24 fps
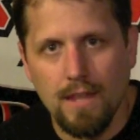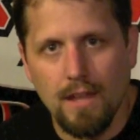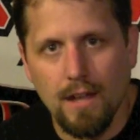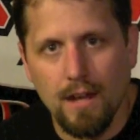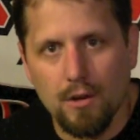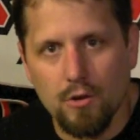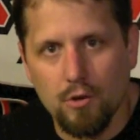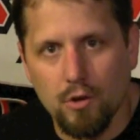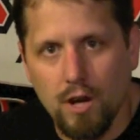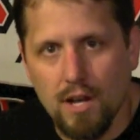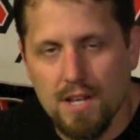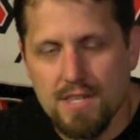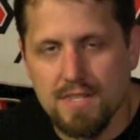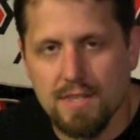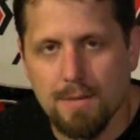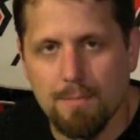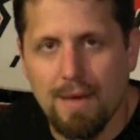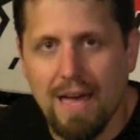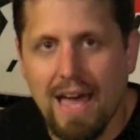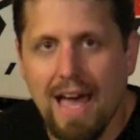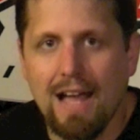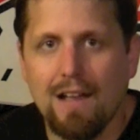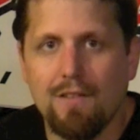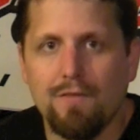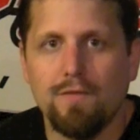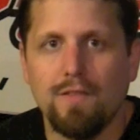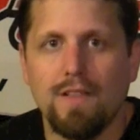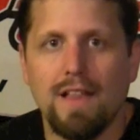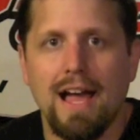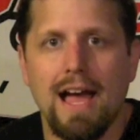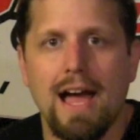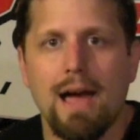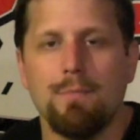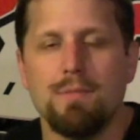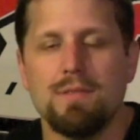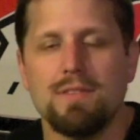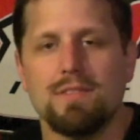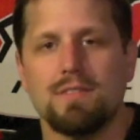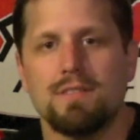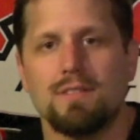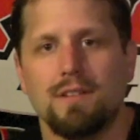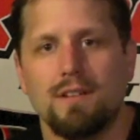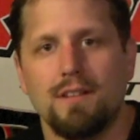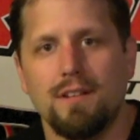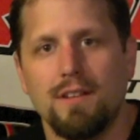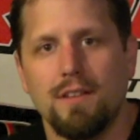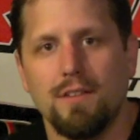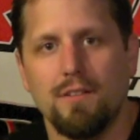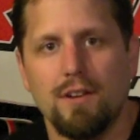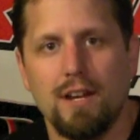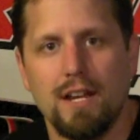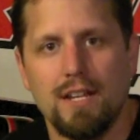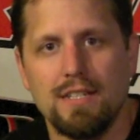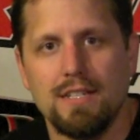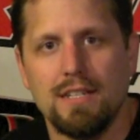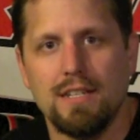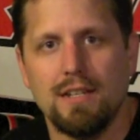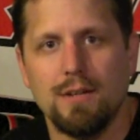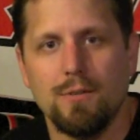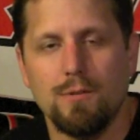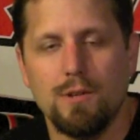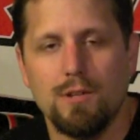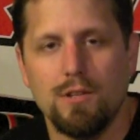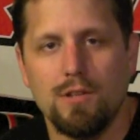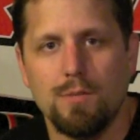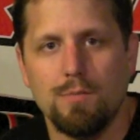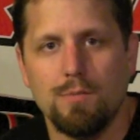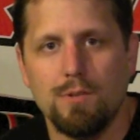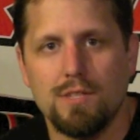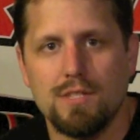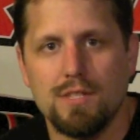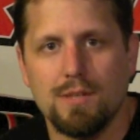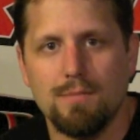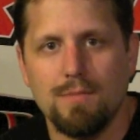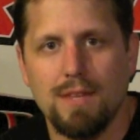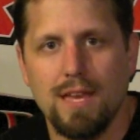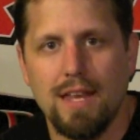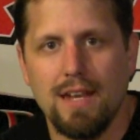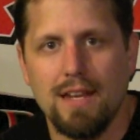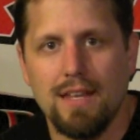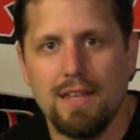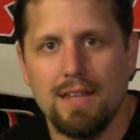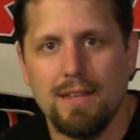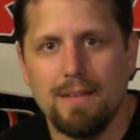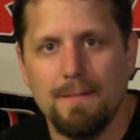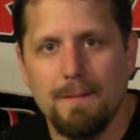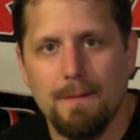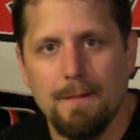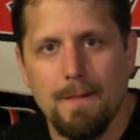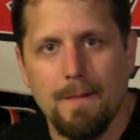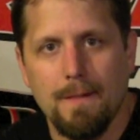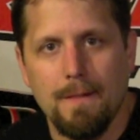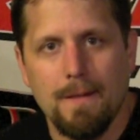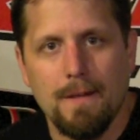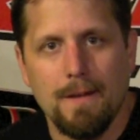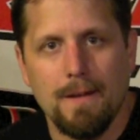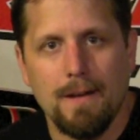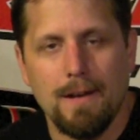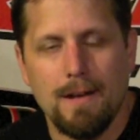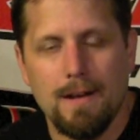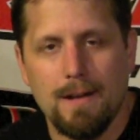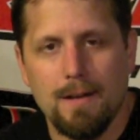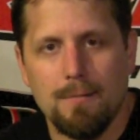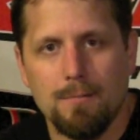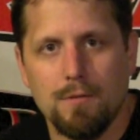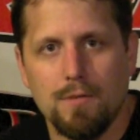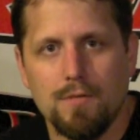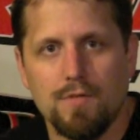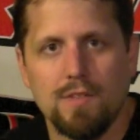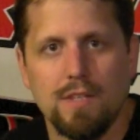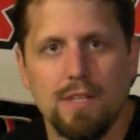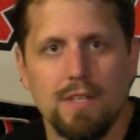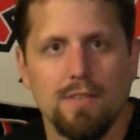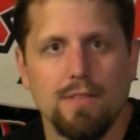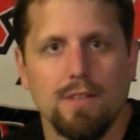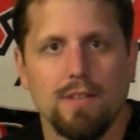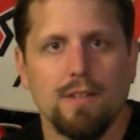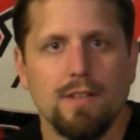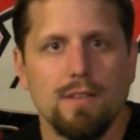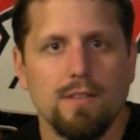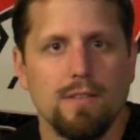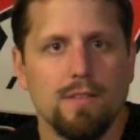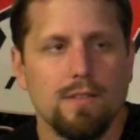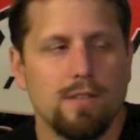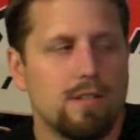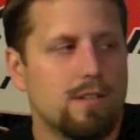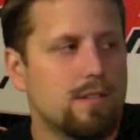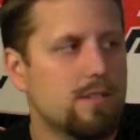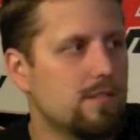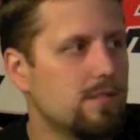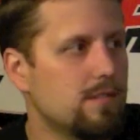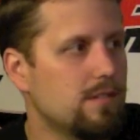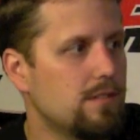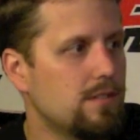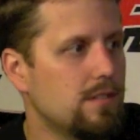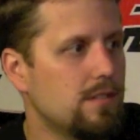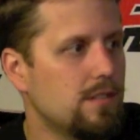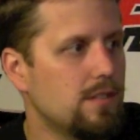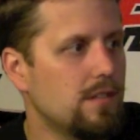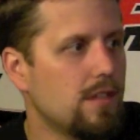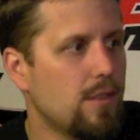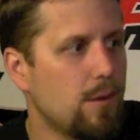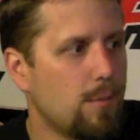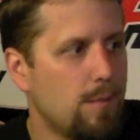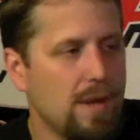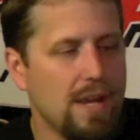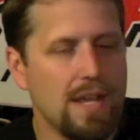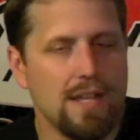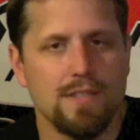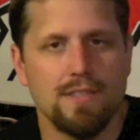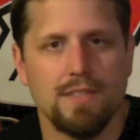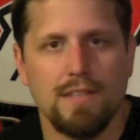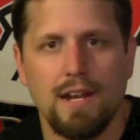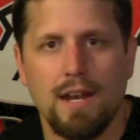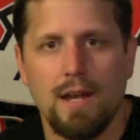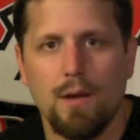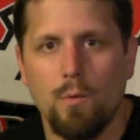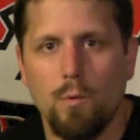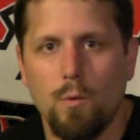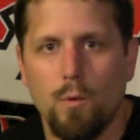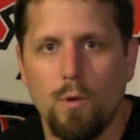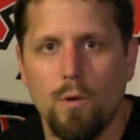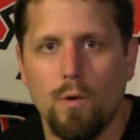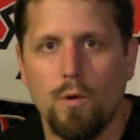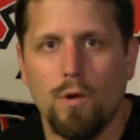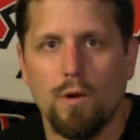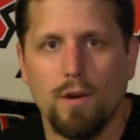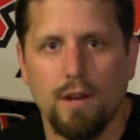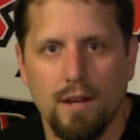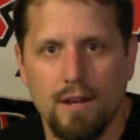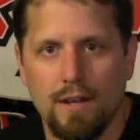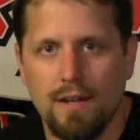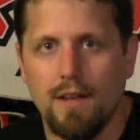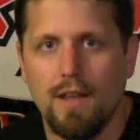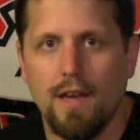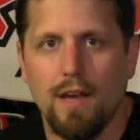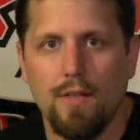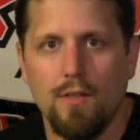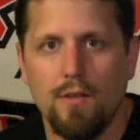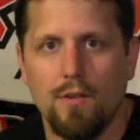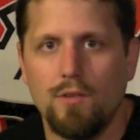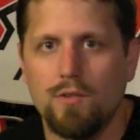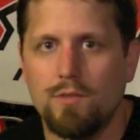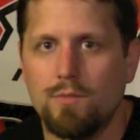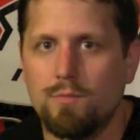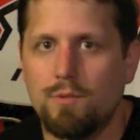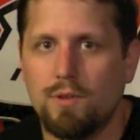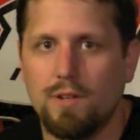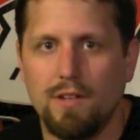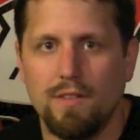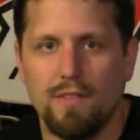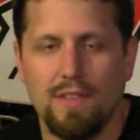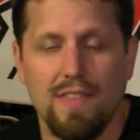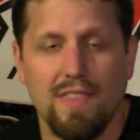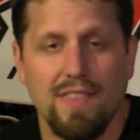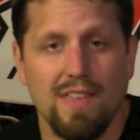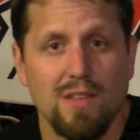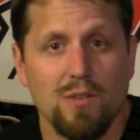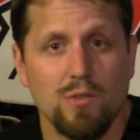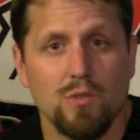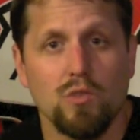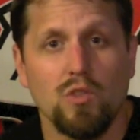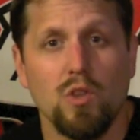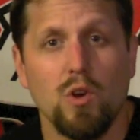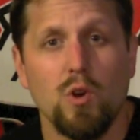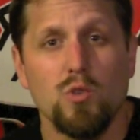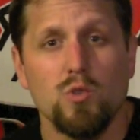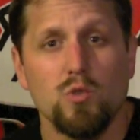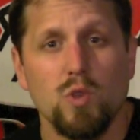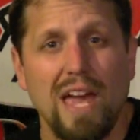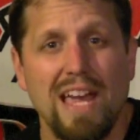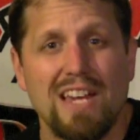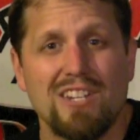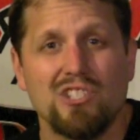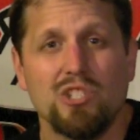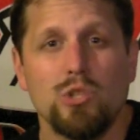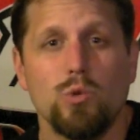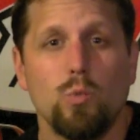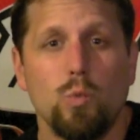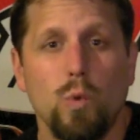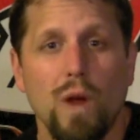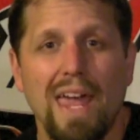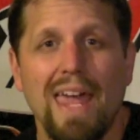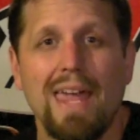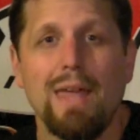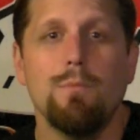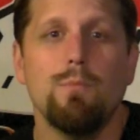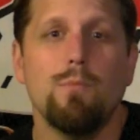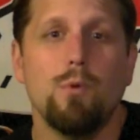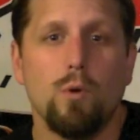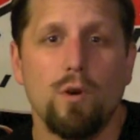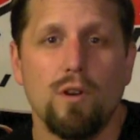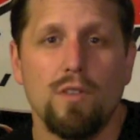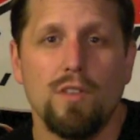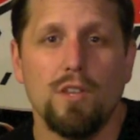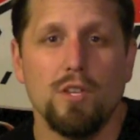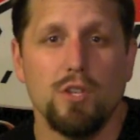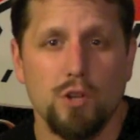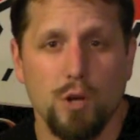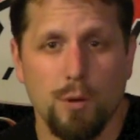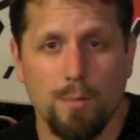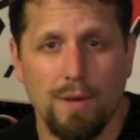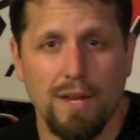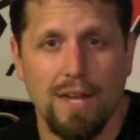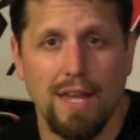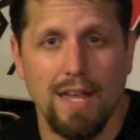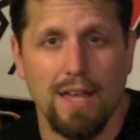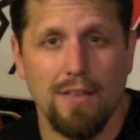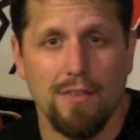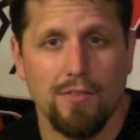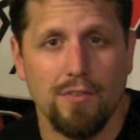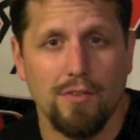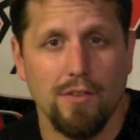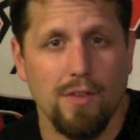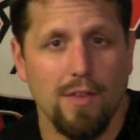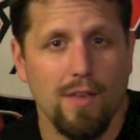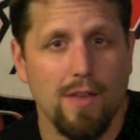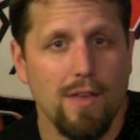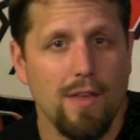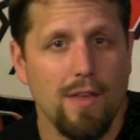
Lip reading: Across the back flap is another idea where you could put some netting. You've seen the other pants that I wore and how those breathe, and those actually weigh more than your pants,